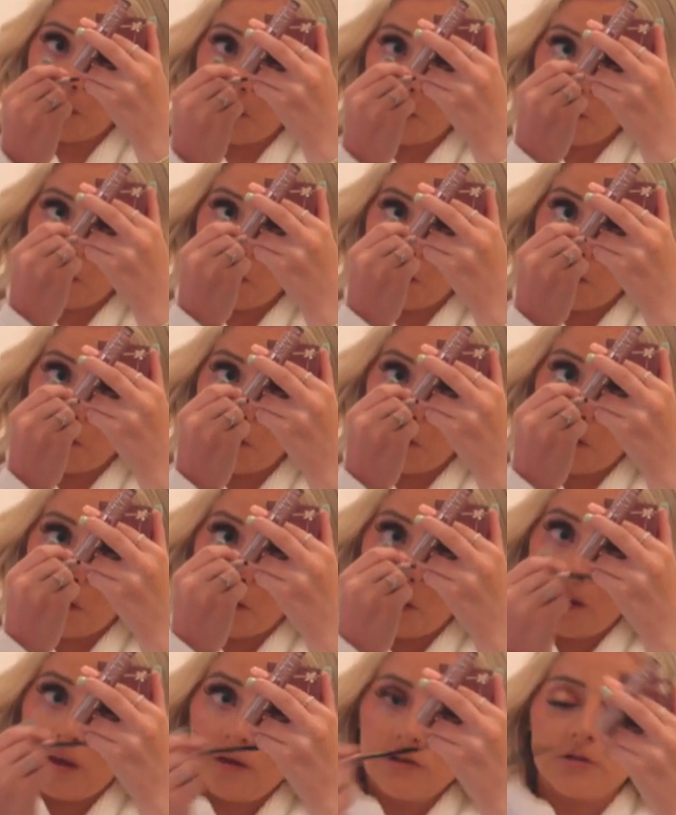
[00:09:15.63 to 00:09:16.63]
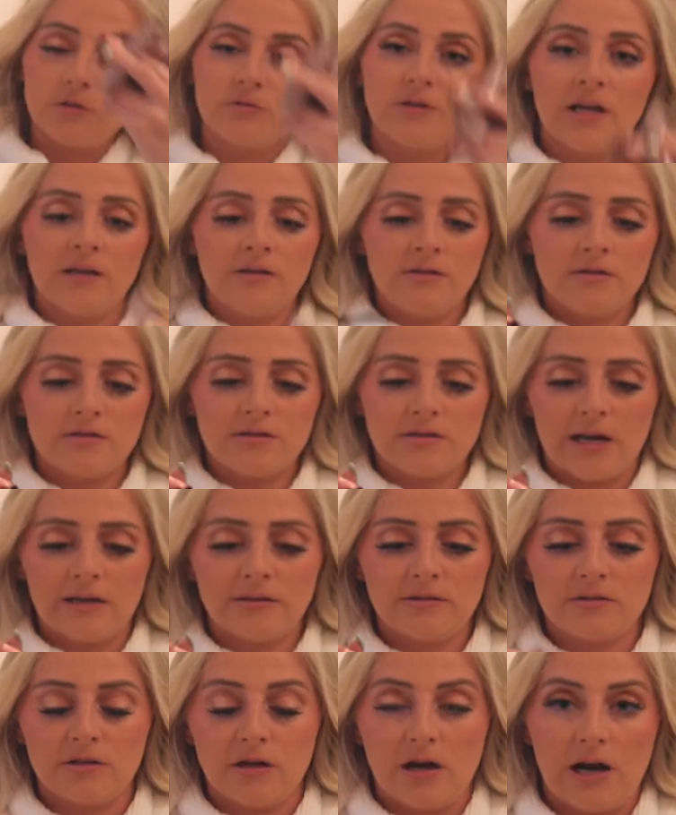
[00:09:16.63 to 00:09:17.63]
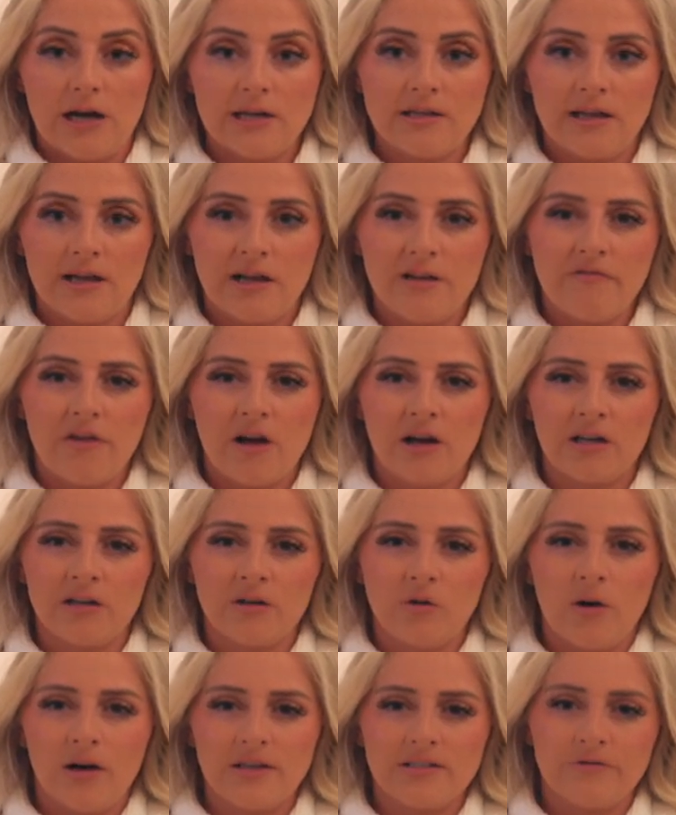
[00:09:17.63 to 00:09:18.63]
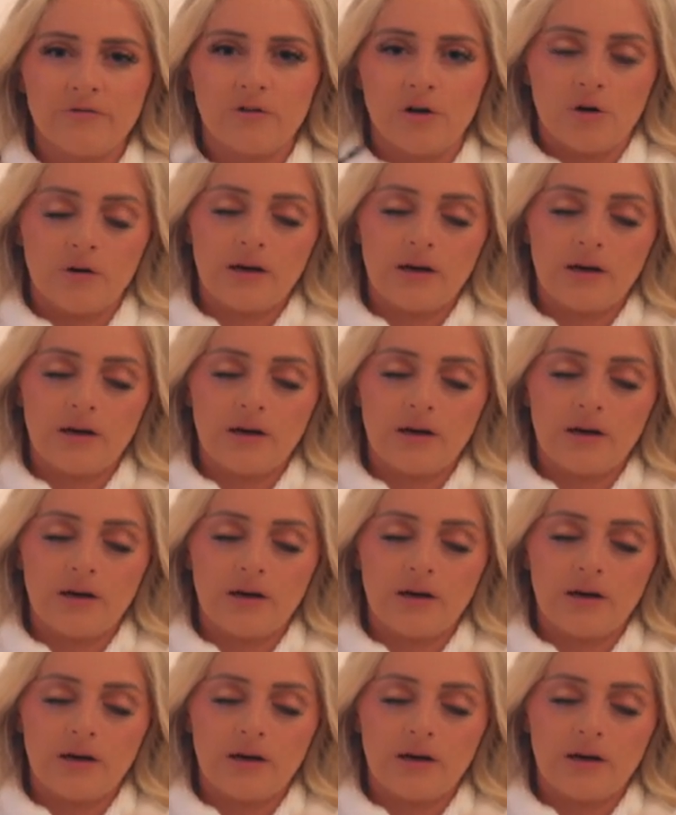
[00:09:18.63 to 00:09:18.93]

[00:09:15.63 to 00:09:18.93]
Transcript: Oh, yeah. So Dan's dad's side, they live like in quite different